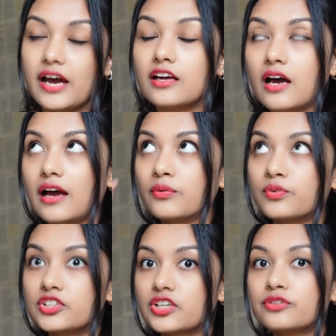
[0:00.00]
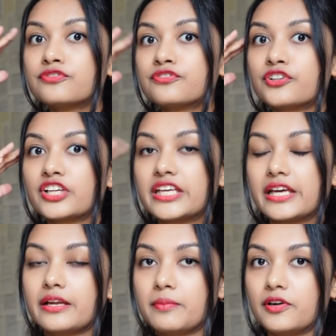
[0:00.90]
I wish I could
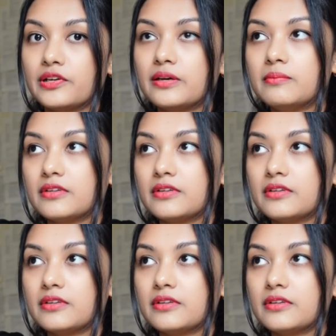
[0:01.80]
forget about him.